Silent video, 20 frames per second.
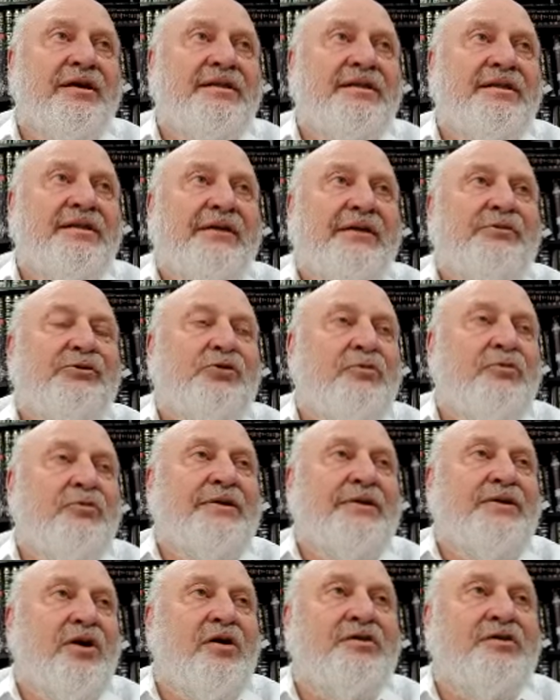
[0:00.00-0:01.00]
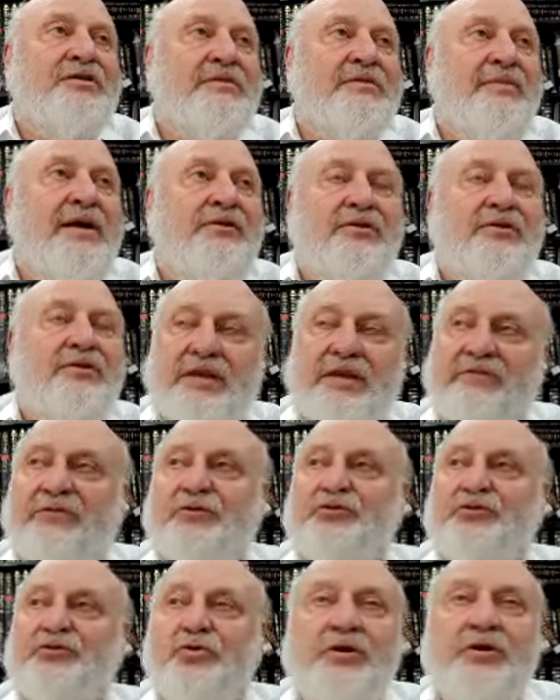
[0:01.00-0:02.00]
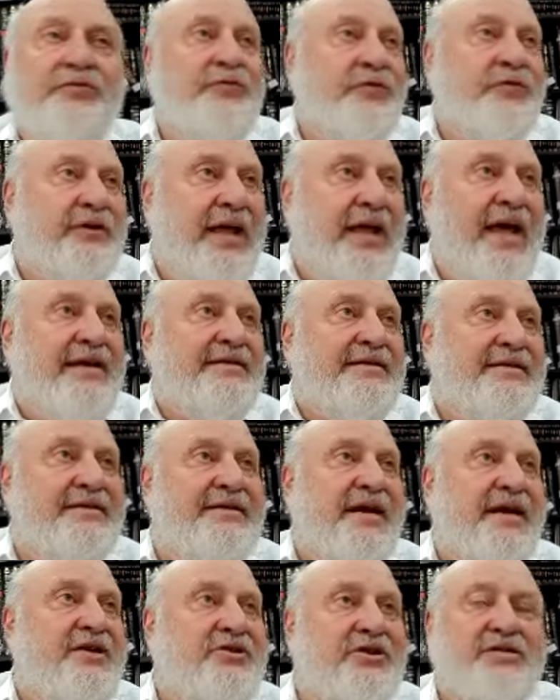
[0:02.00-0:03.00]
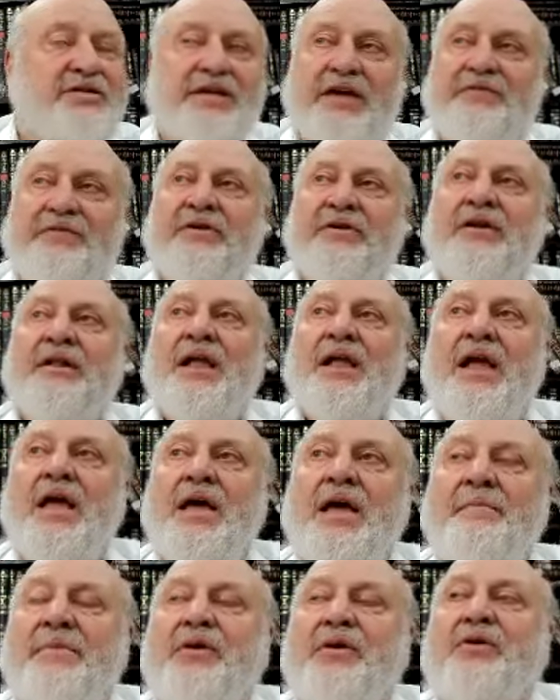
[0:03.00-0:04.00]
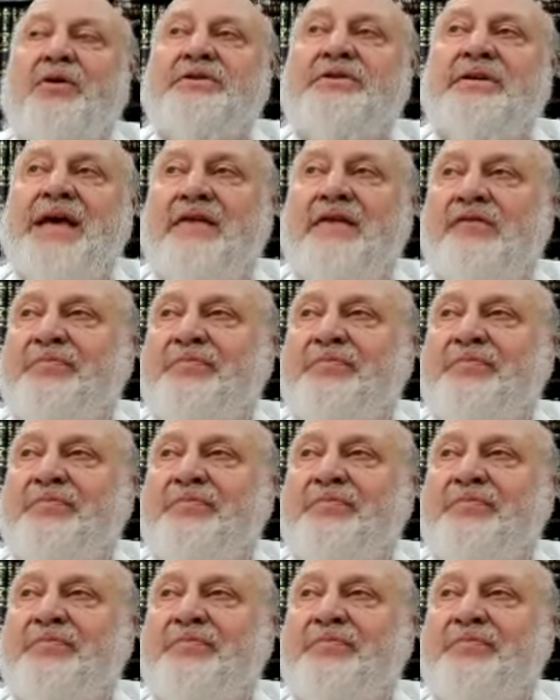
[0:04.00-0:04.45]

that we're talking about the Chos and Melon, therefore it's two different cases, Reish Sefer, because they have a